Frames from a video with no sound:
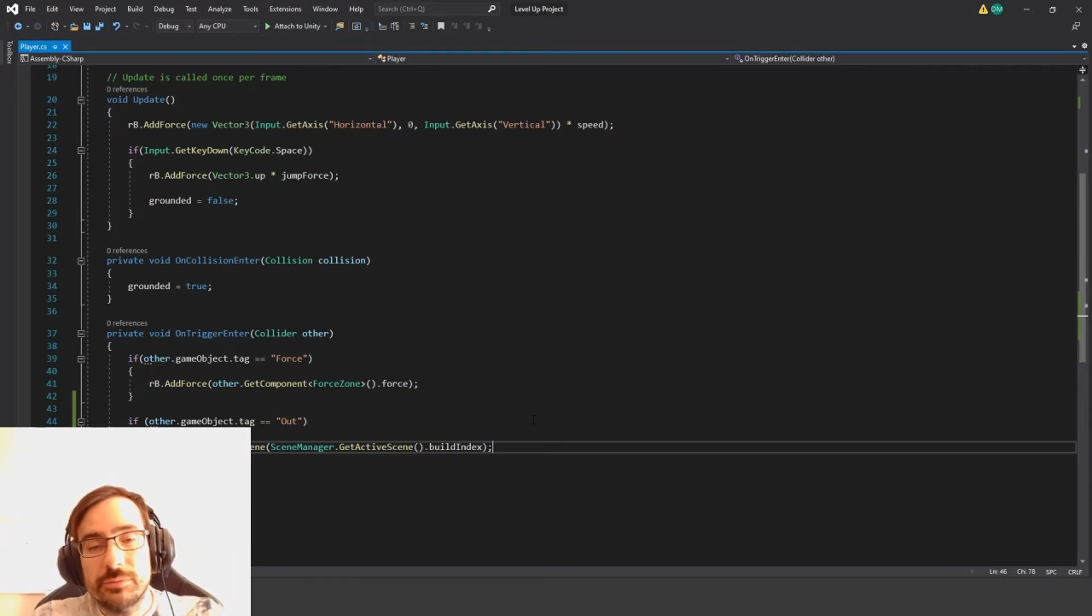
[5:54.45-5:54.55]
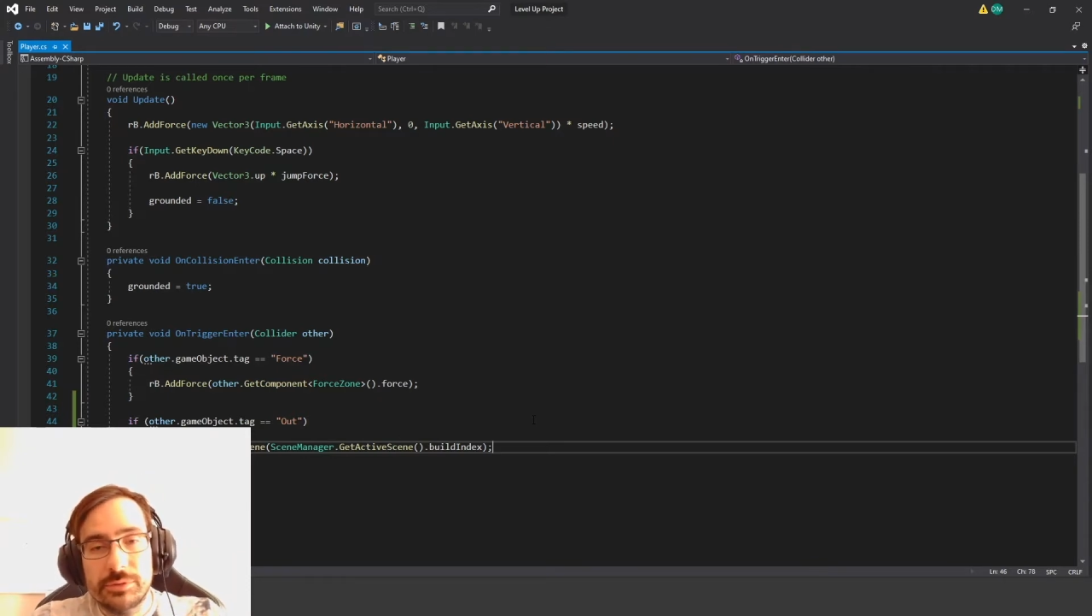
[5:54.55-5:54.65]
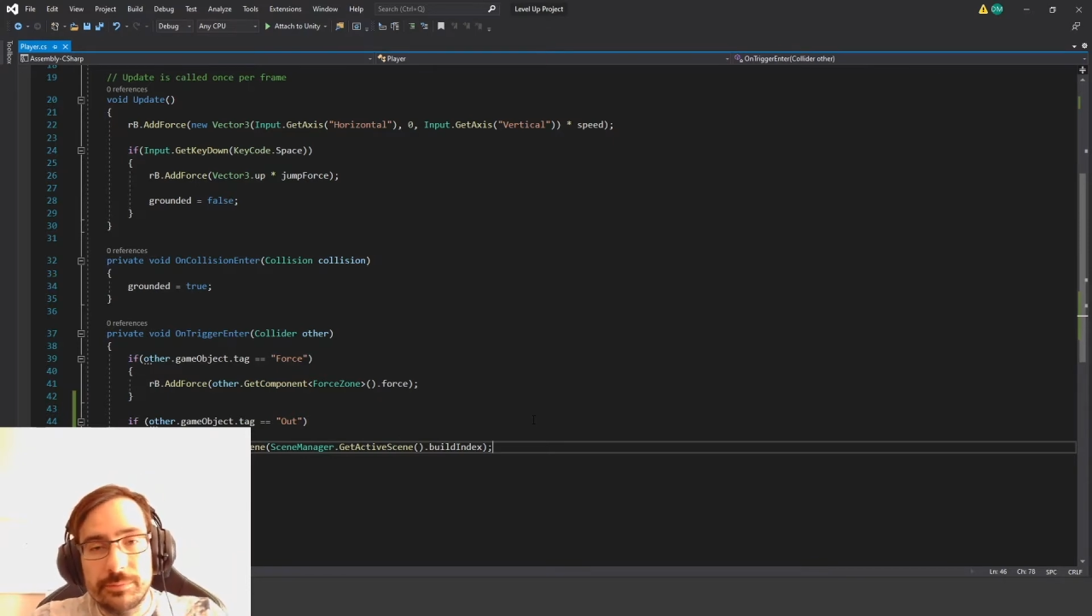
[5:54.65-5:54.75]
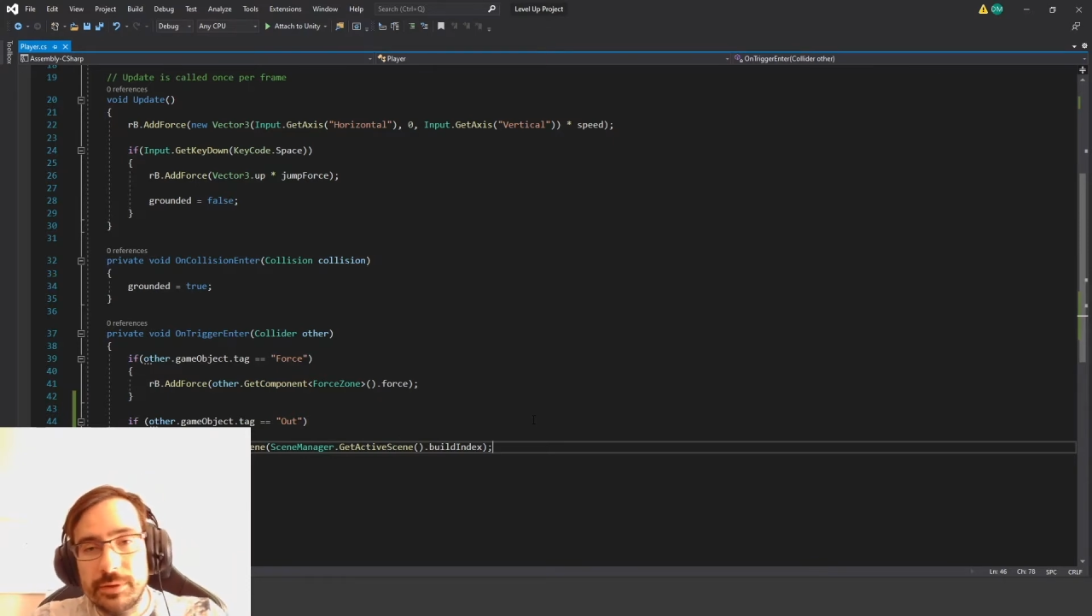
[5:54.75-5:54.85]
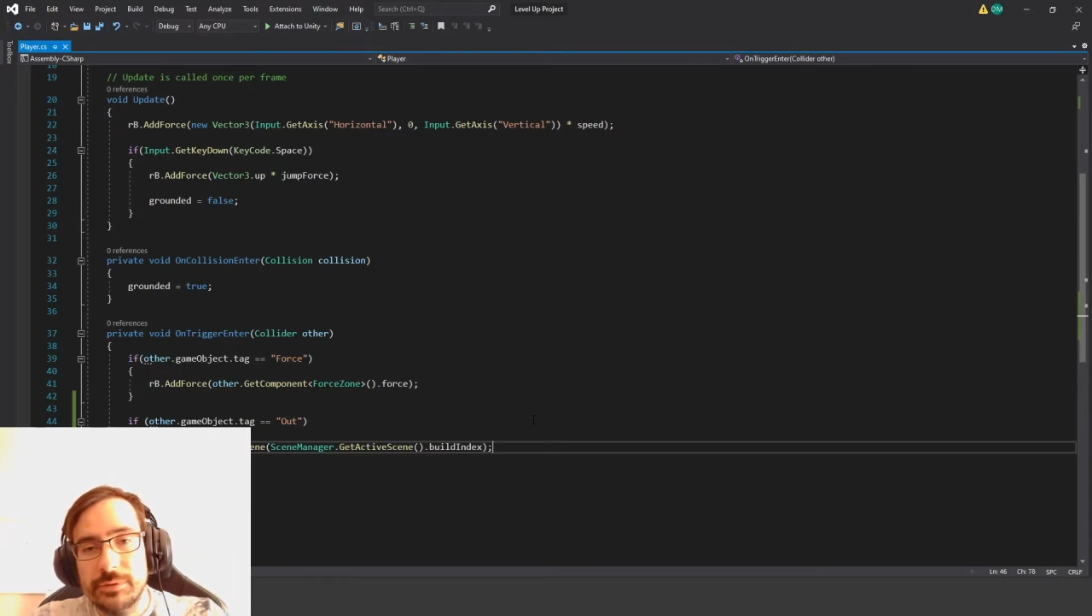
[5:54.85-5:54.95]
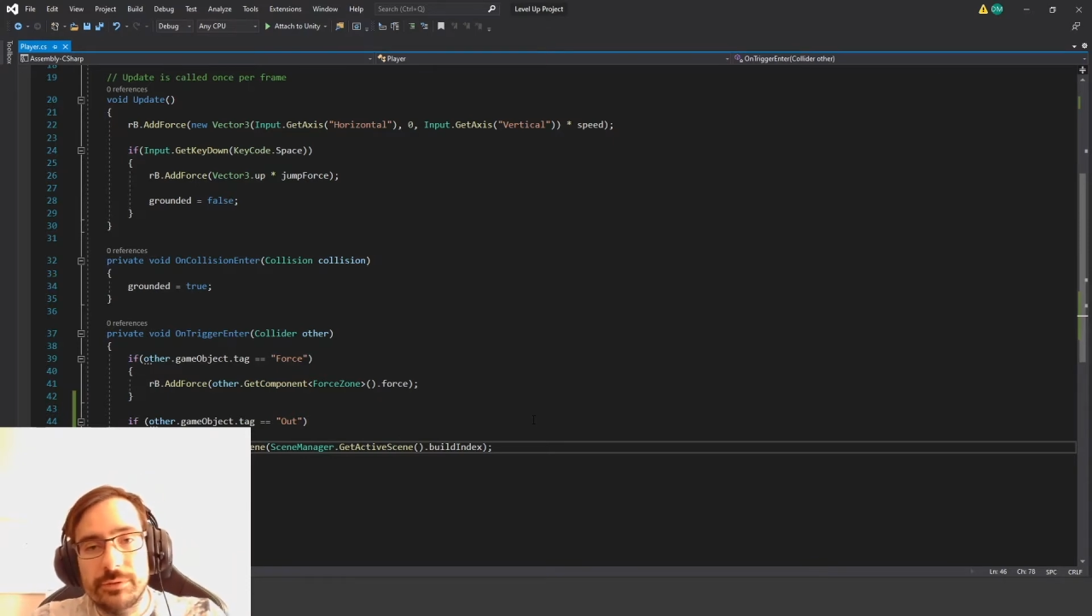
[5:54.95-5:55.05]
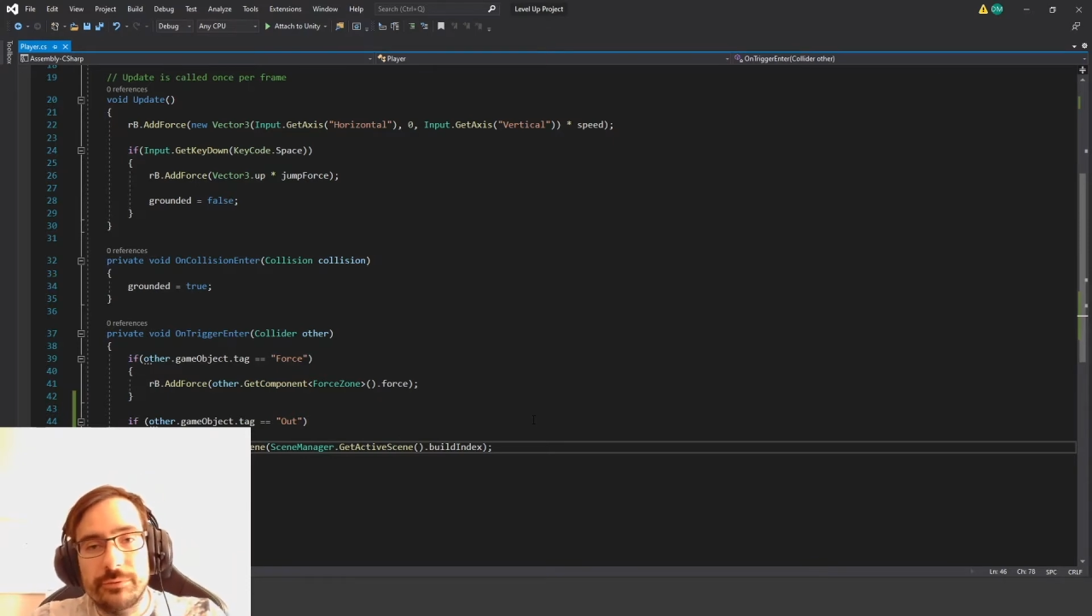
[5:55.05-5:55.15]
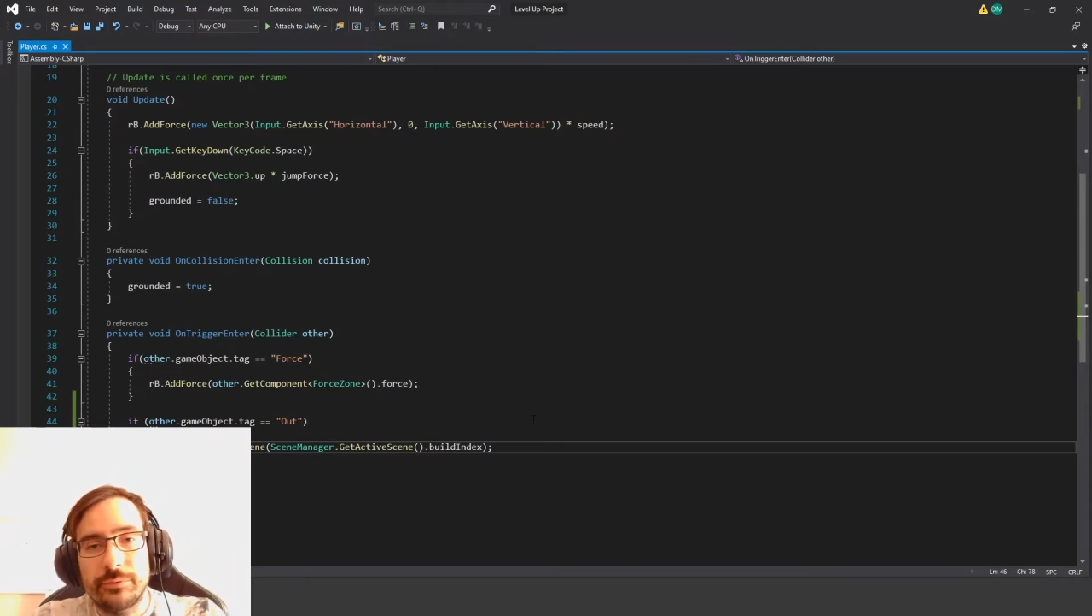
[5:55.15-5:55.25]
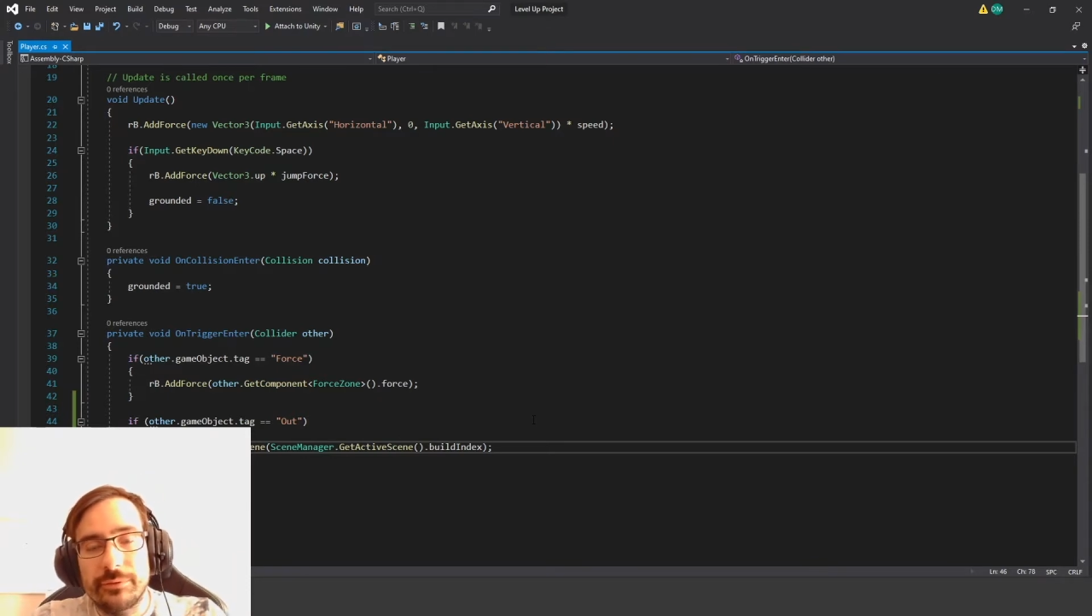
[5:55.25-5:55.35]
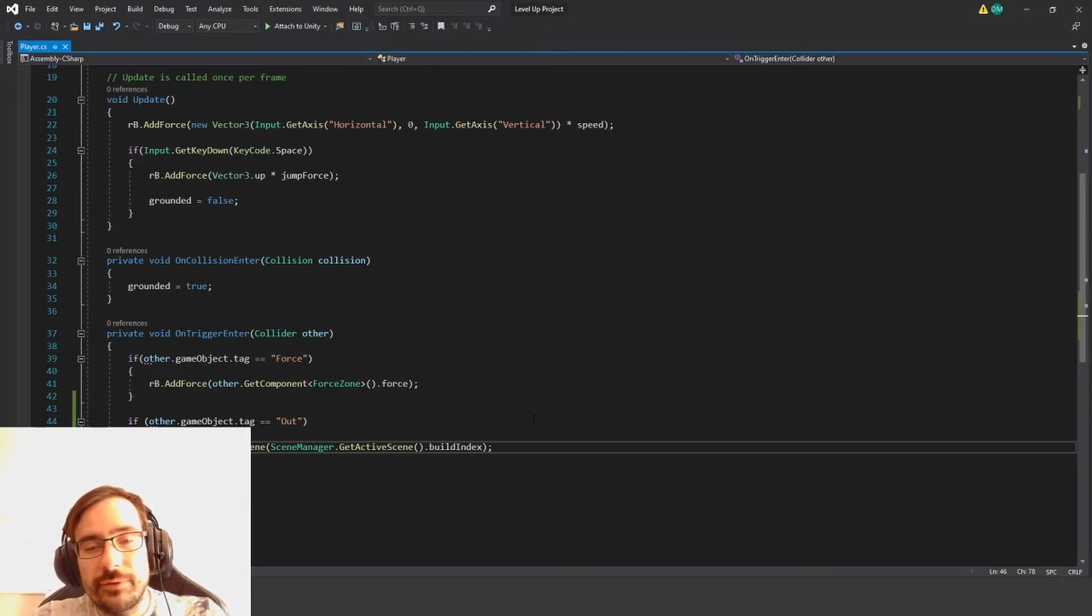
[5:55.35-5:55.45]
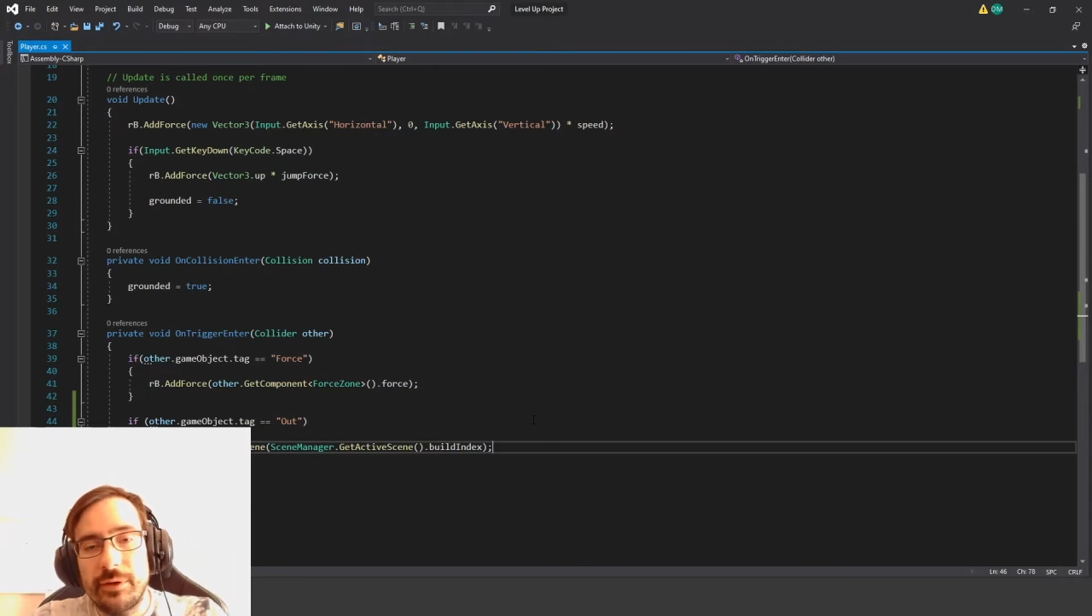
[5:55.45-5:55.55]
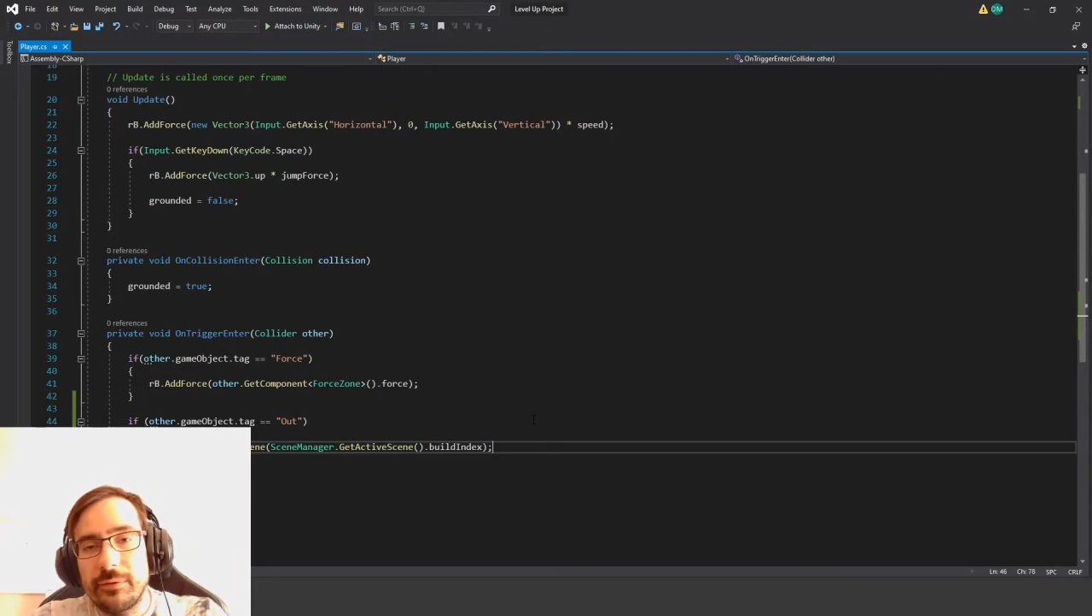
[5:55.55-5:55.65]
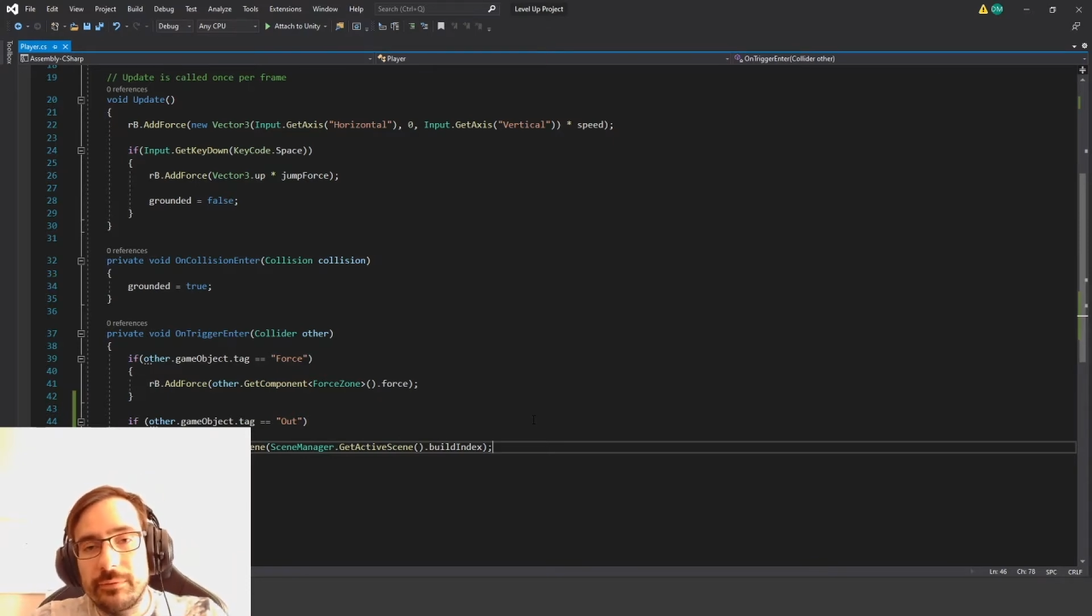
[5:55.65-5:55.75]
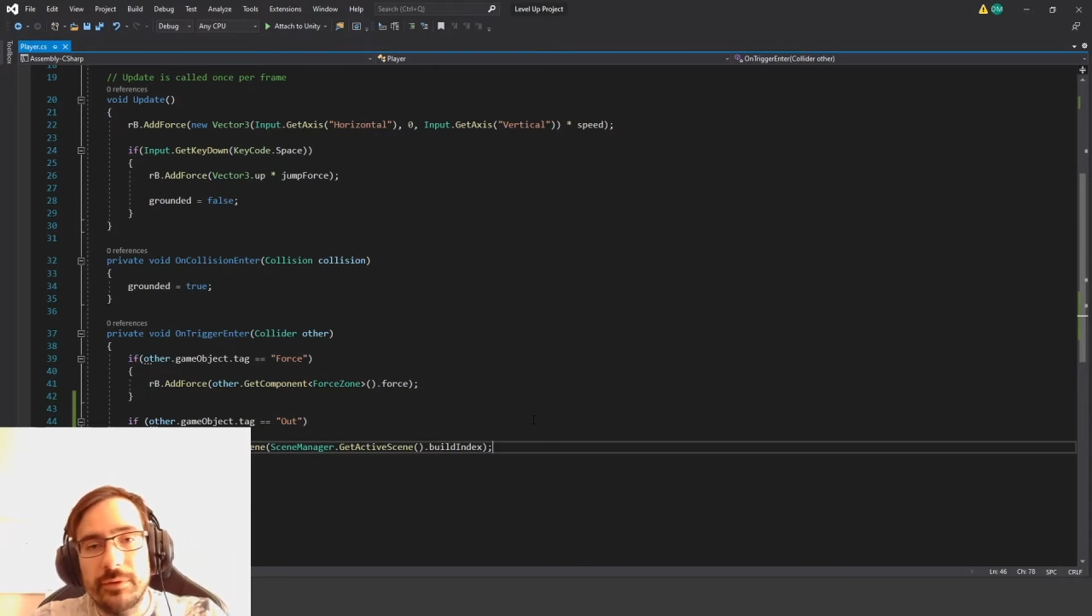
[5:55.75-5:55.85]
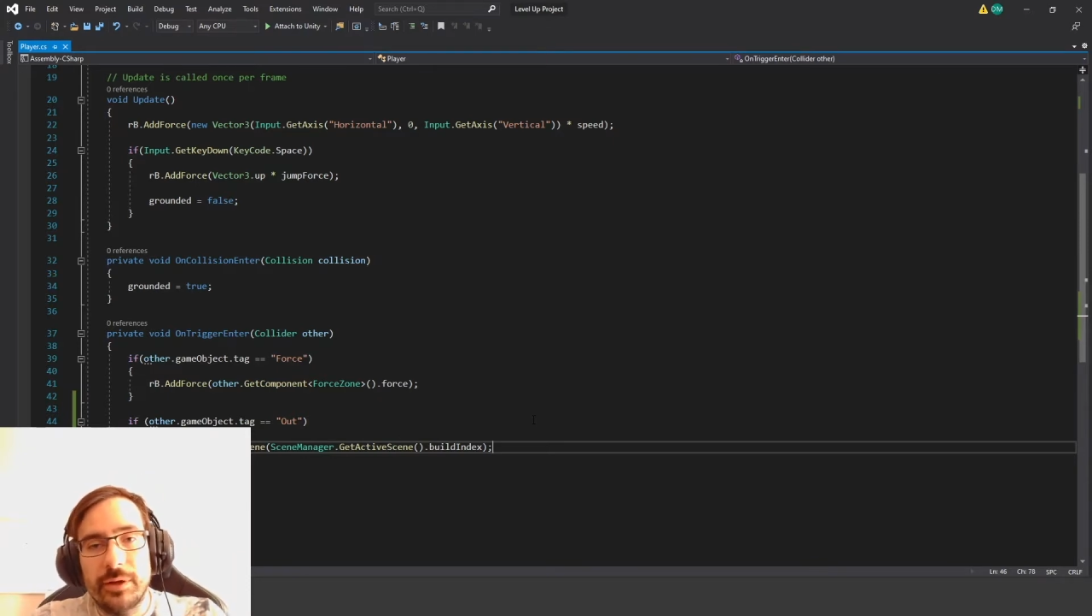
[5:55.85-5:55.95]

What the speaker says: which manages all the scenes and